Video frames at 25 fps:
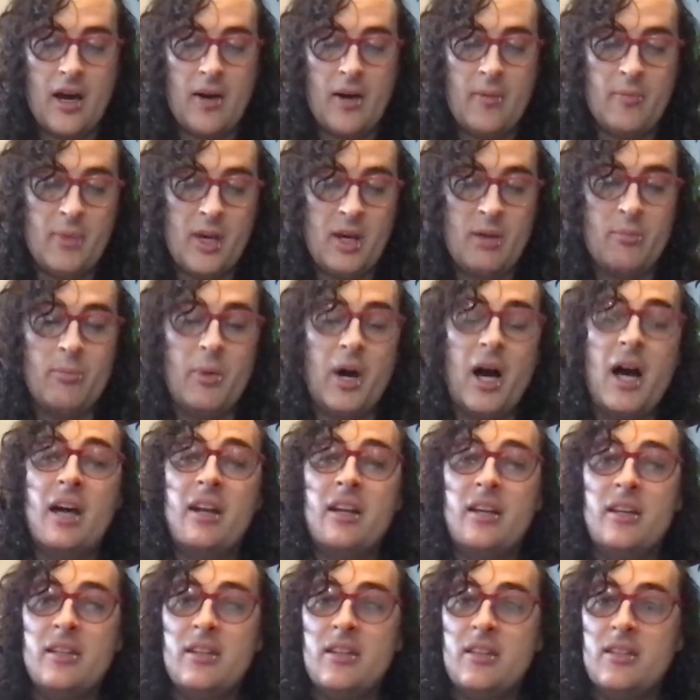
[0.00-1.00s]

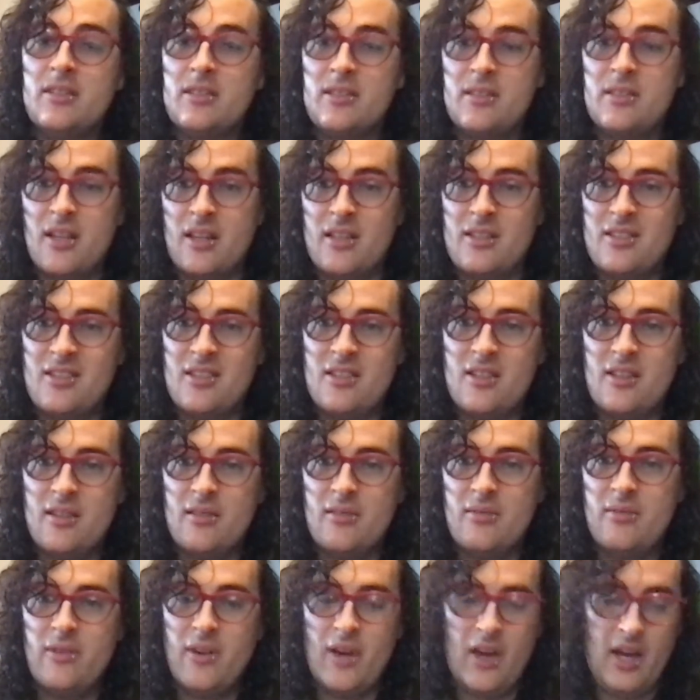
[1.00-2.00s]
embodied,
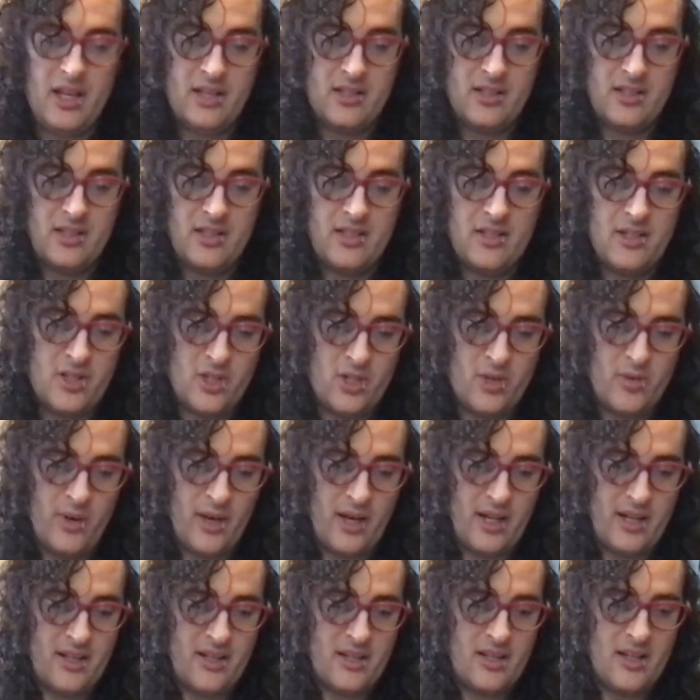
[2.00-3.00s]
sensitive, and
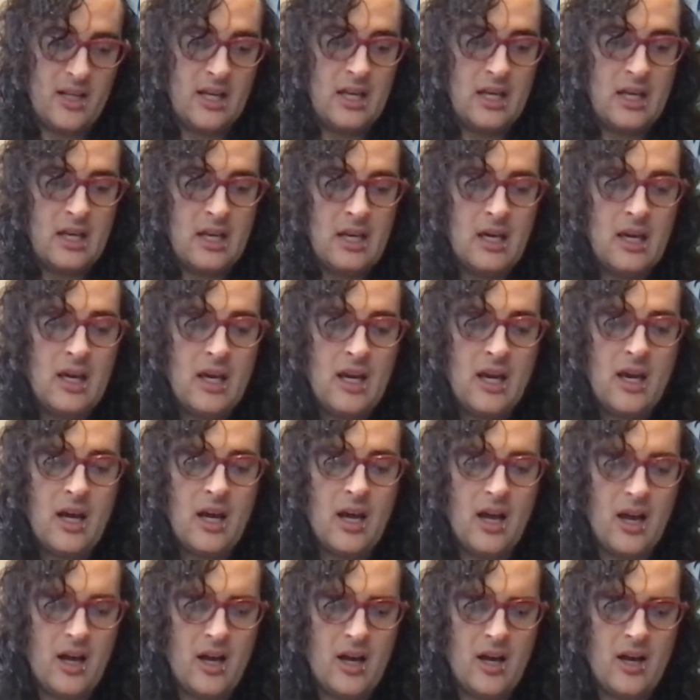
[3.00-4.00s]
situated.
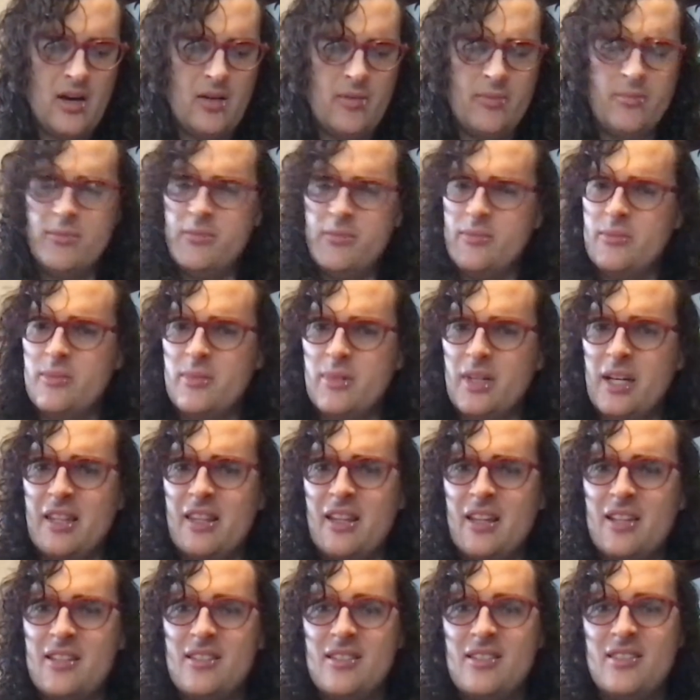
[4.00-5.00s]
And
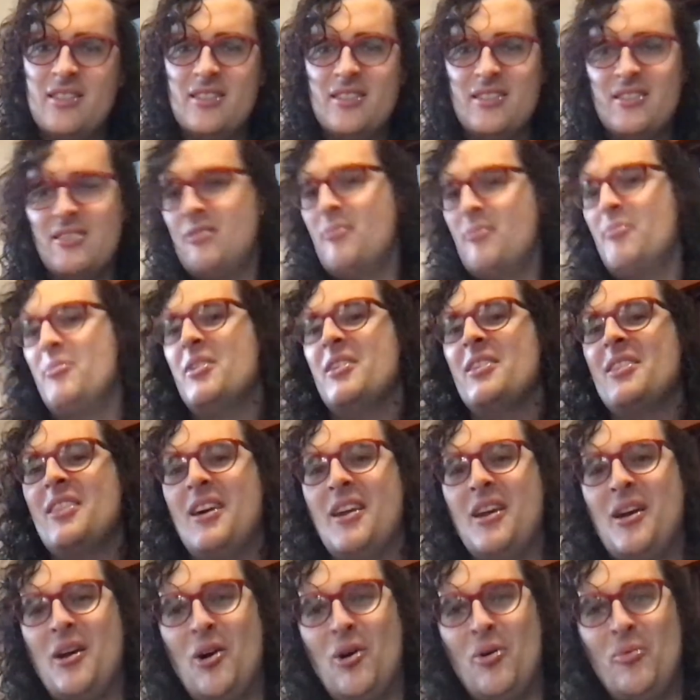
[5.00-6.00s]
that's something that
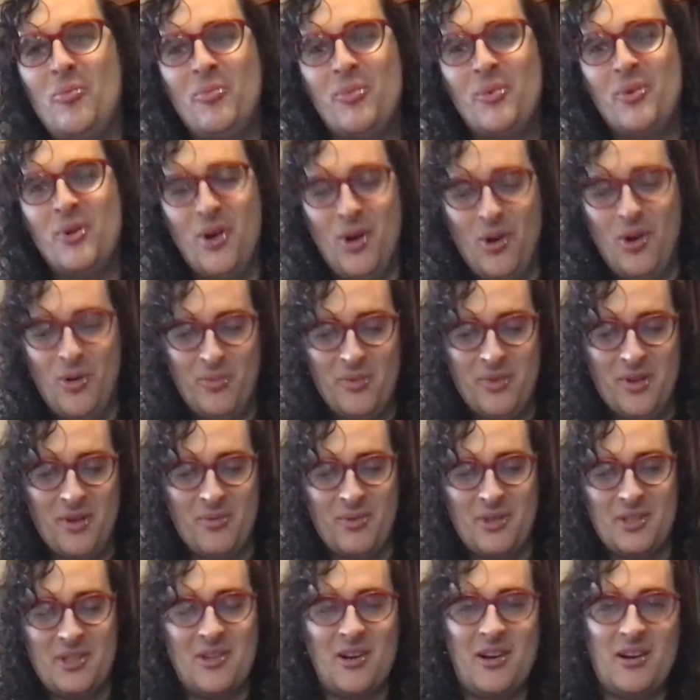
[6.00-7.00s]
I hope that we
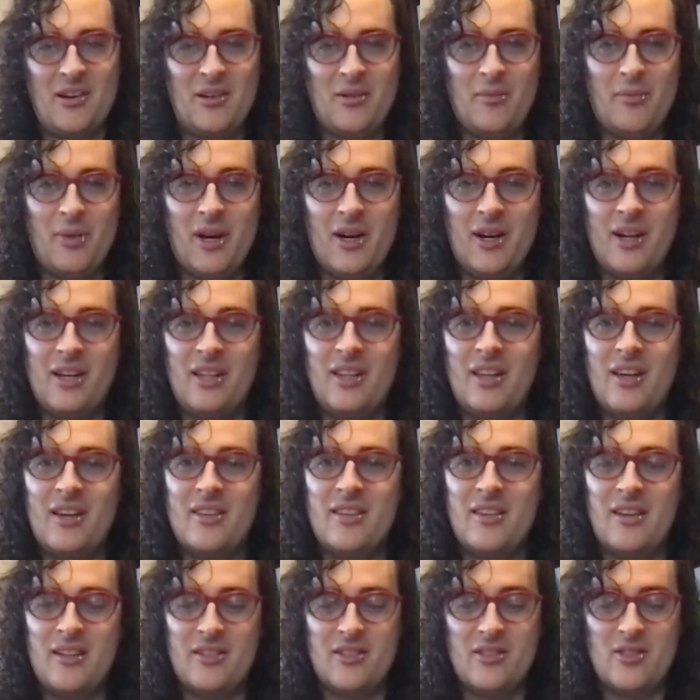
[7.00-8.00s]
talk about. I like
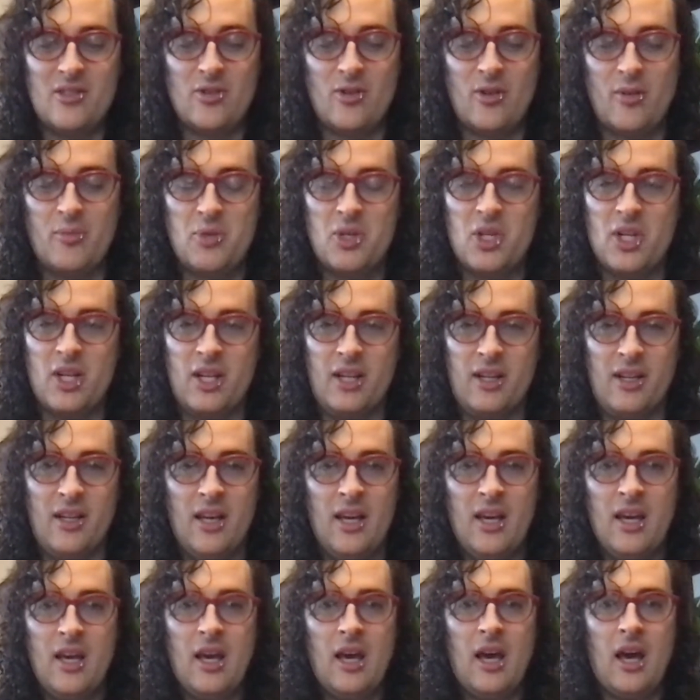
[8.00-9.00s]
that description.
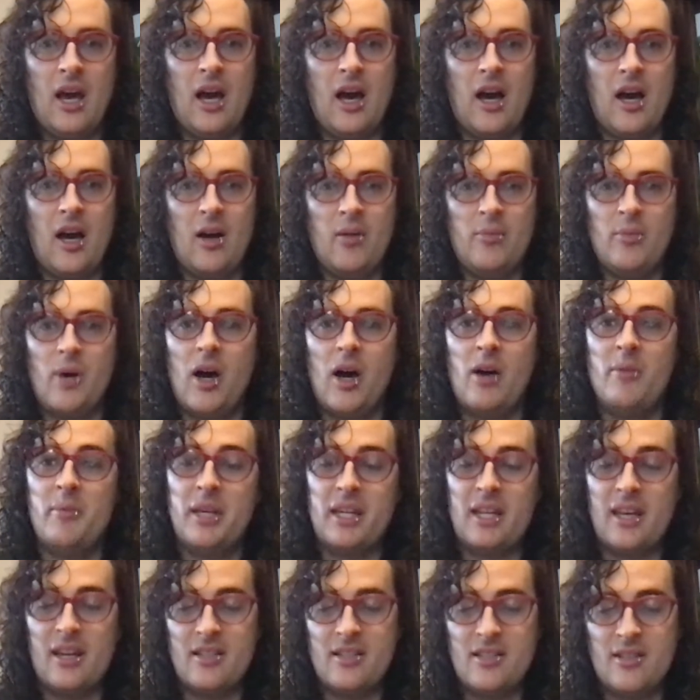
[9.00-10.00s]
Ahmed
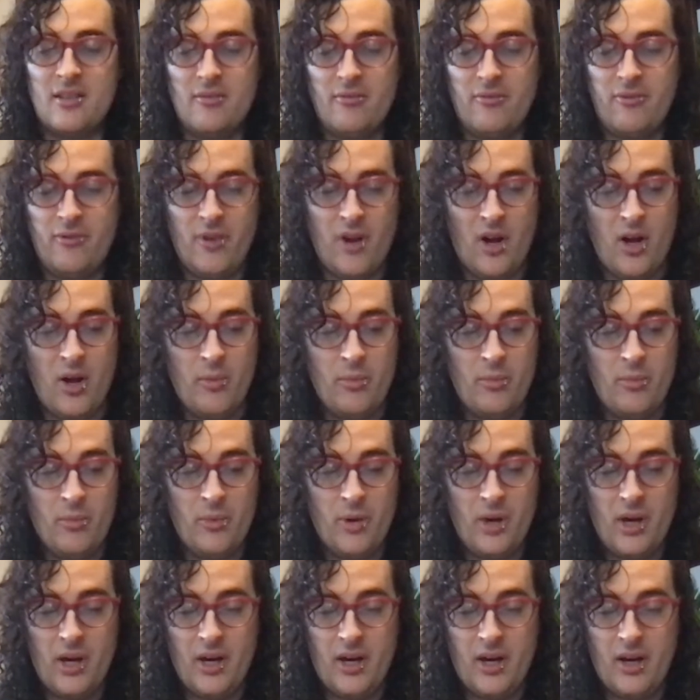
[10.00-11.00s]
gets it from
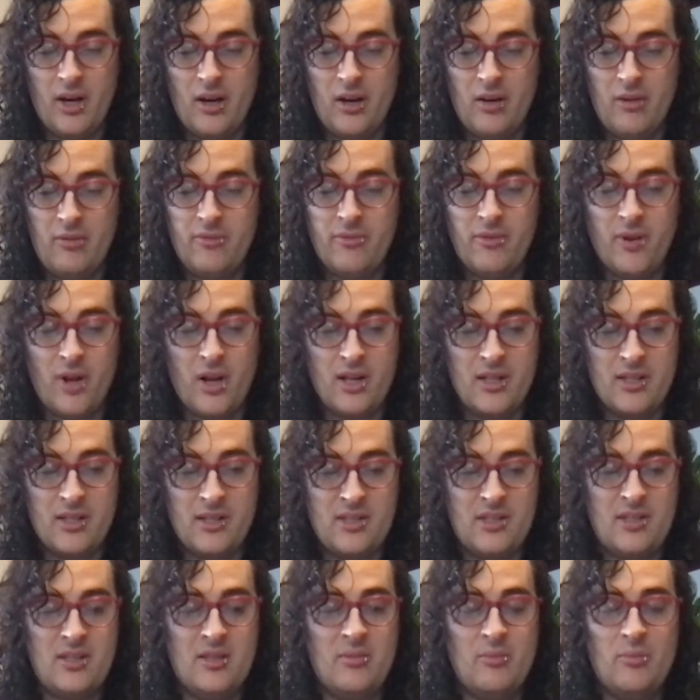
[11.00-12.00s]

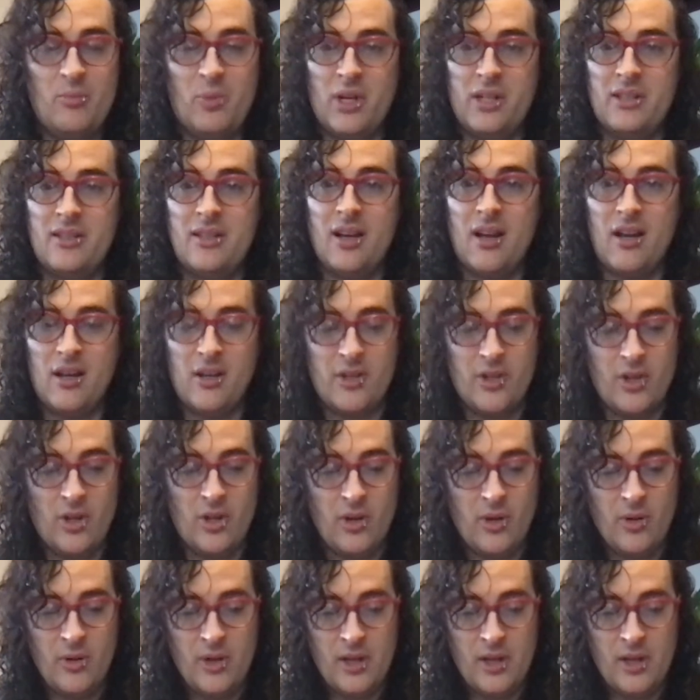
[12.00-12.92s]
Franz Brentano.